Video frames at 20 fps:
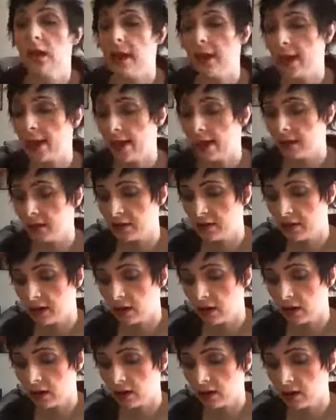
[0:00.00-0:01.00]
and
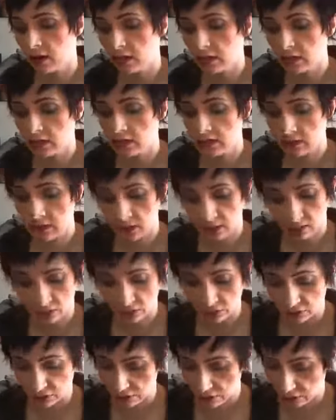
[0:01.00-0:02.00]
he's
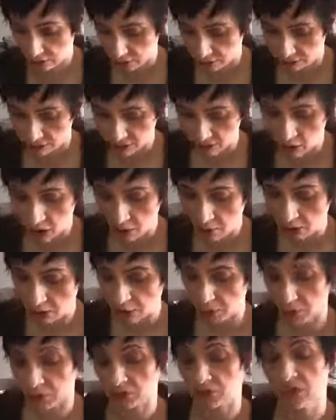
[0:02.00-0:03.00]
just a phenomenal
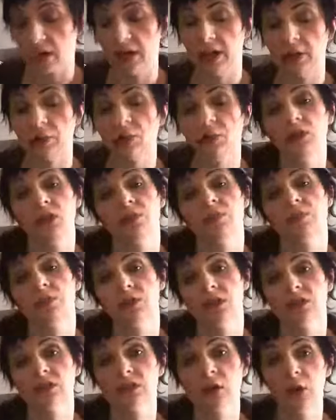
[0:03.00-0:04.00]
person, and he really put
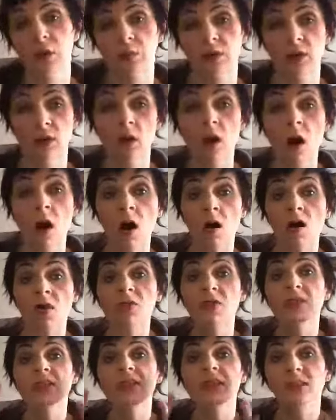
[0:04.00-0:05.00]
his career
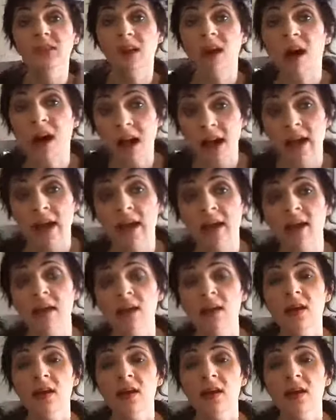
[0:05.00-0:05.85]
on the line